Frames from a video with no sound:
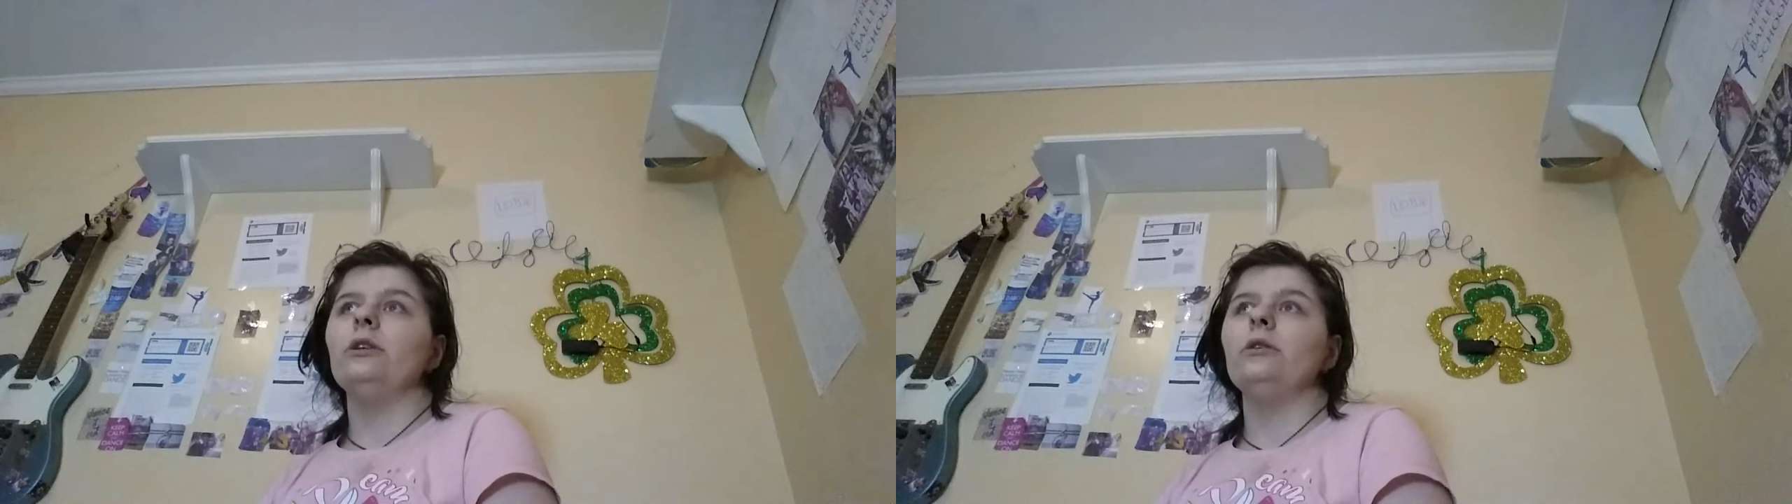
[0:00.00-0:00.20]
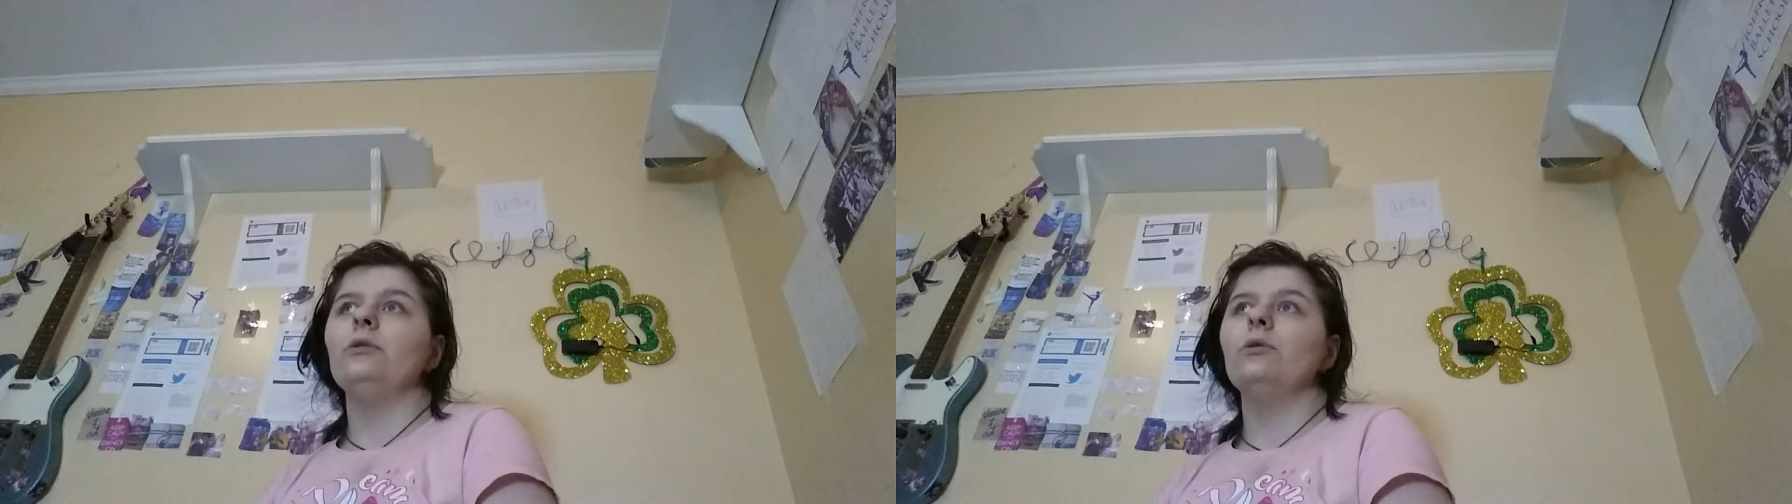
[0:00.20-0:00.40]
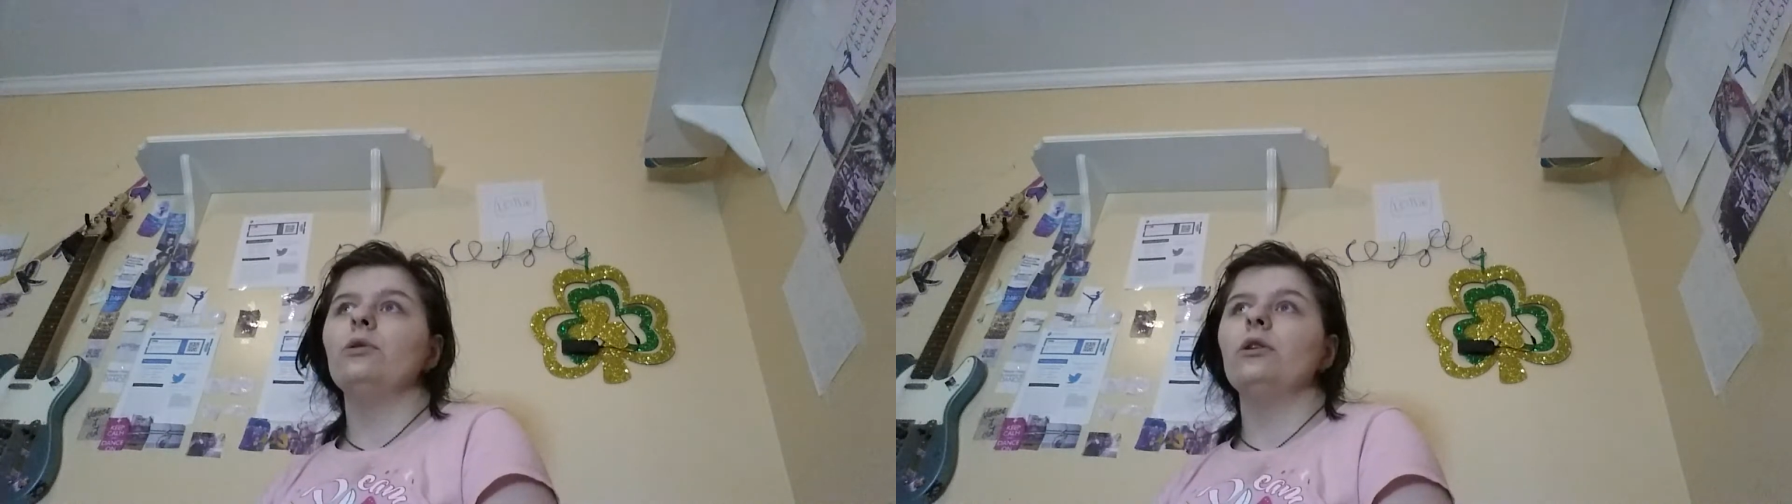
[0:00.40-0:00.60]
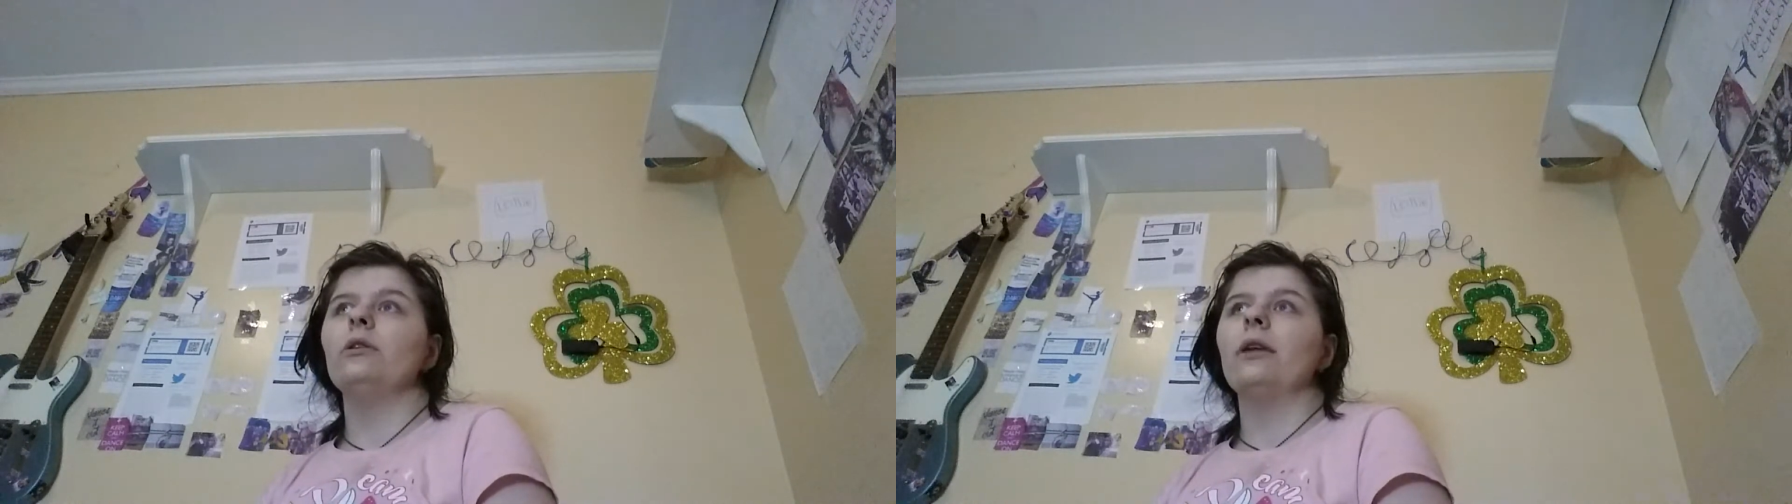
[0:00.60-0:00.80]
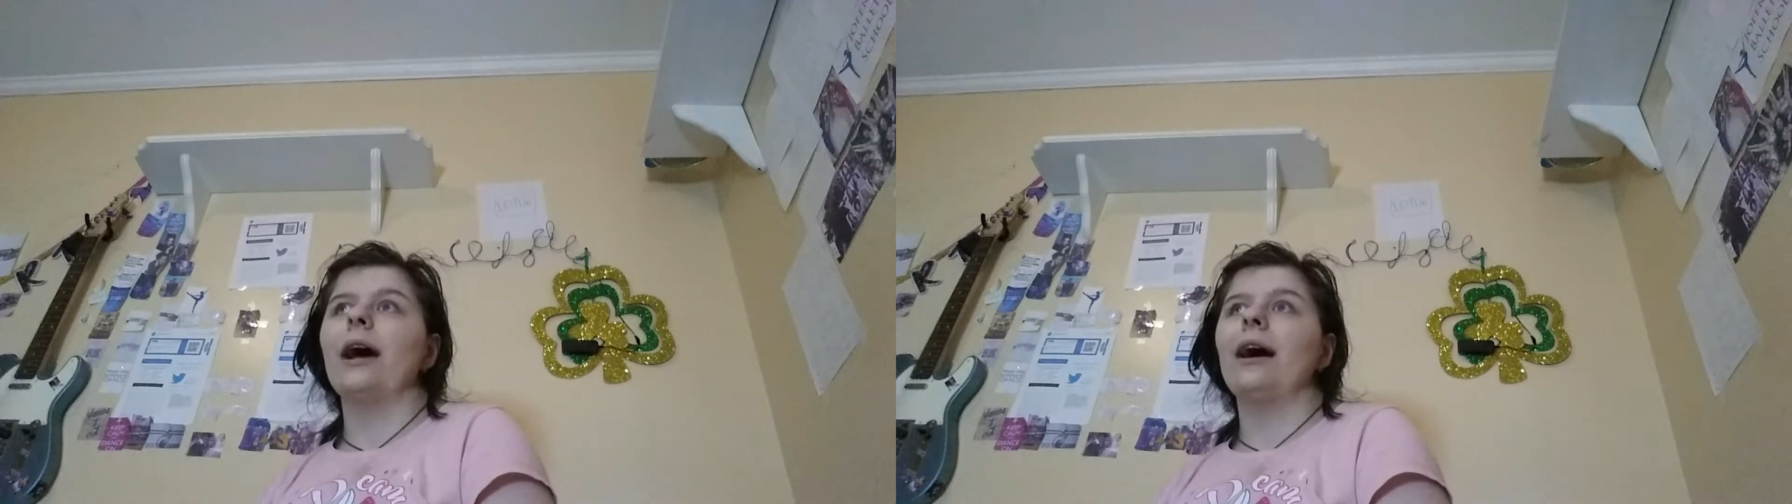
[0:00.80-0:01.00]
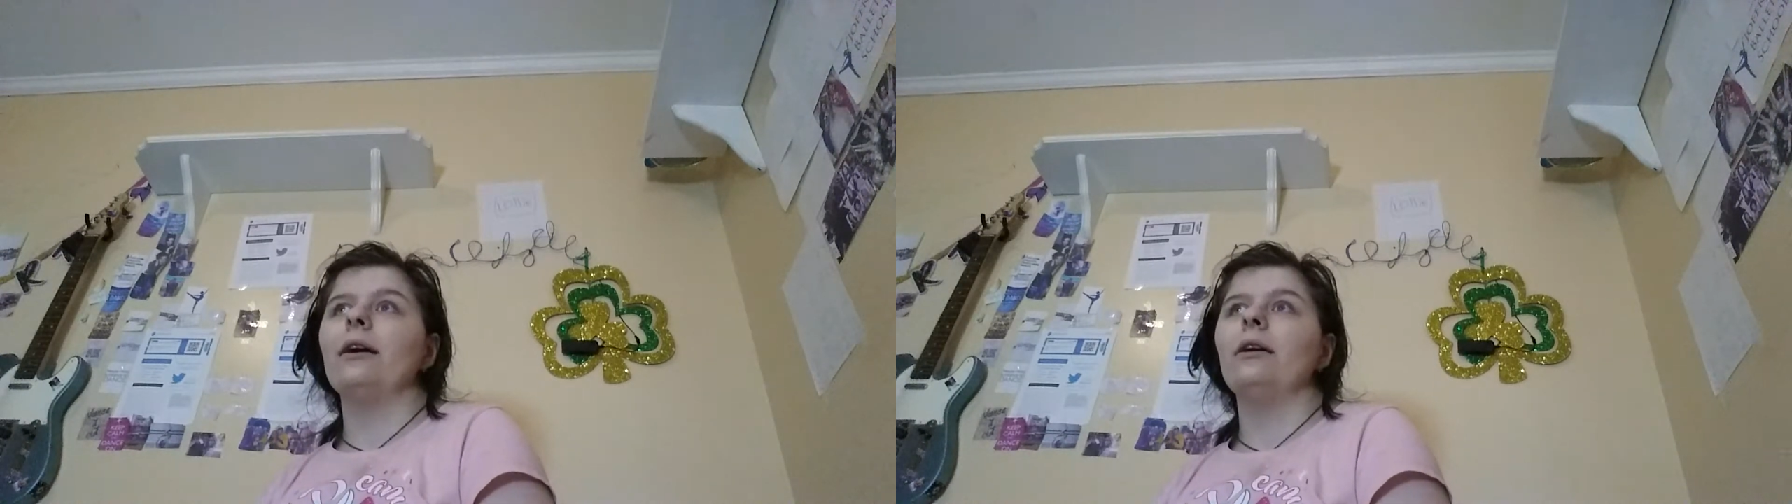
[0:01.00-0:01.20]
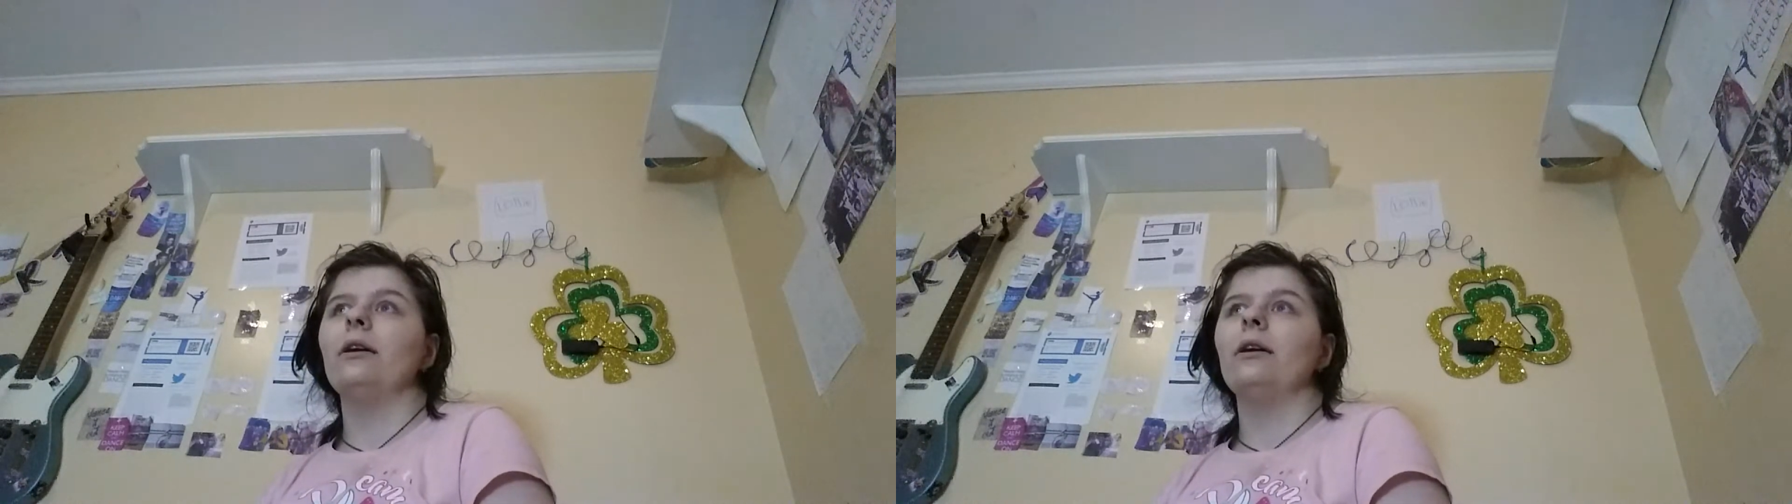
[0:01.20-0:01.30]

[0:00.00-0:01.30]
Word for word: looked at